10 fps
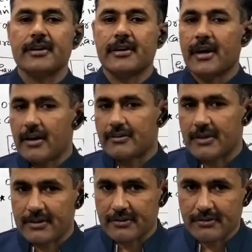is
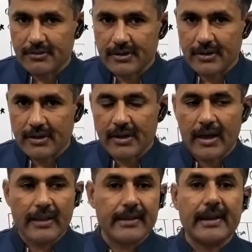necessary.
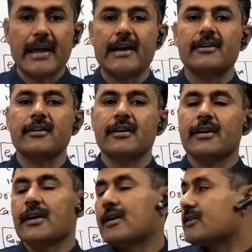And that light
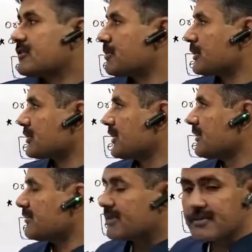is especially
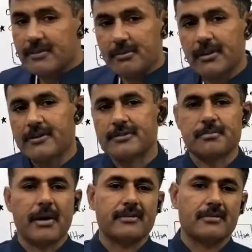visible
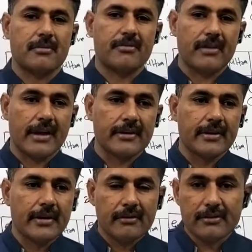spectrum of light,
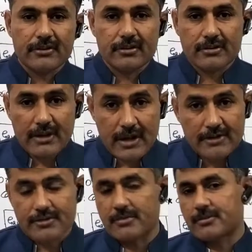which in
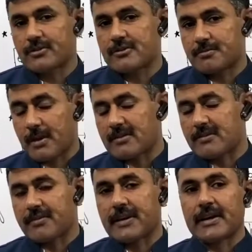terms
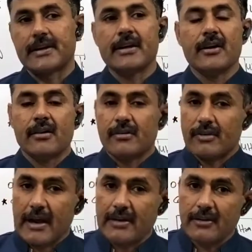specifically
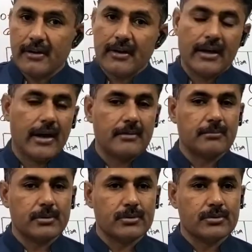red and blue